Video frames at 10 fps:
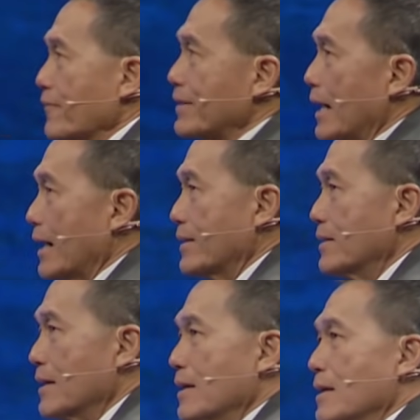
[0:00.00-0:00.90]
of
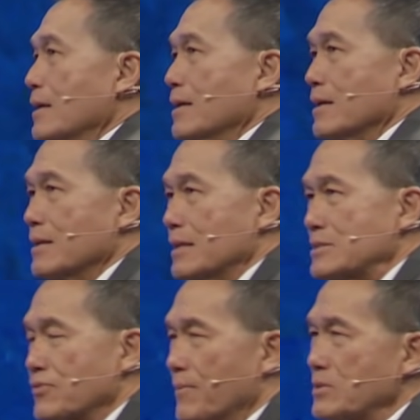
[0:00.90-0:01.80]
God
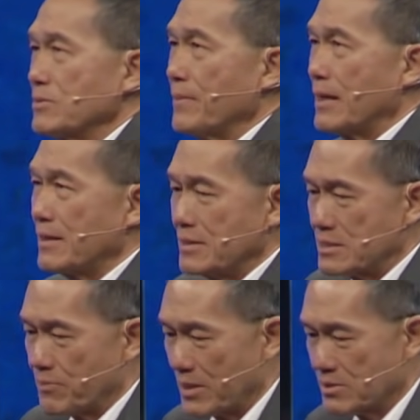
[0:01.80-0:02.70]
is for me to marry
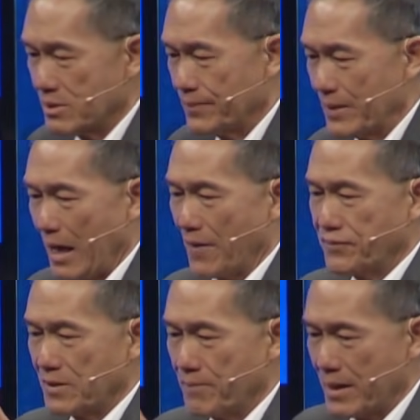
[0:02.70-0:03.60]
this person.
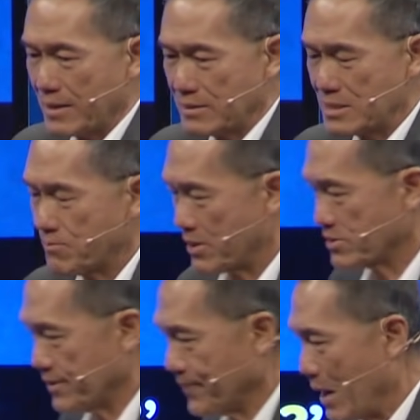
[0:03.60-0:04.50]
After marrying this
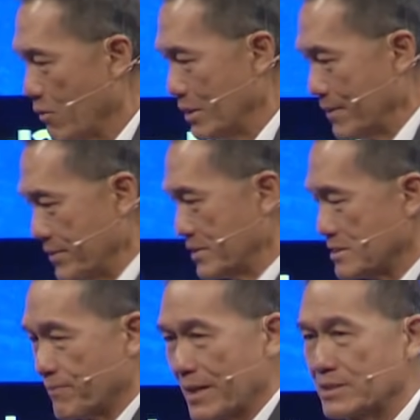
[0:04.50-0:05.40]
person, I will live in
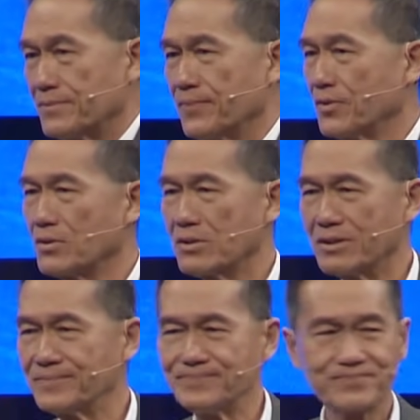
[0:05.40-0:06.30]
this place. No, no, no.
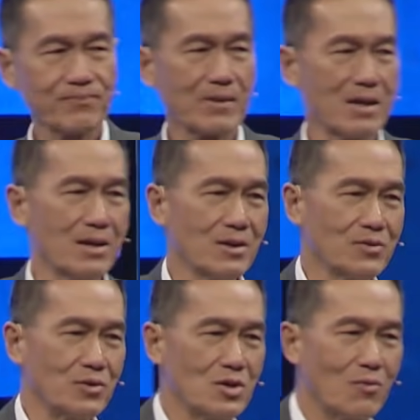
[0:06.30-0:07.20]

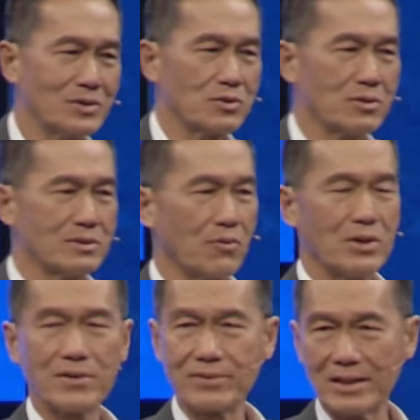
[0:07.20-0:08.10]
Do you want to know the
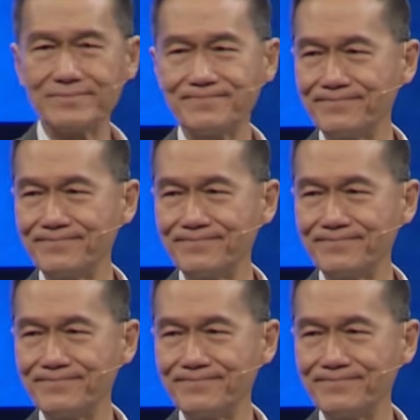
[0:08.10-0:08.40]
will of God?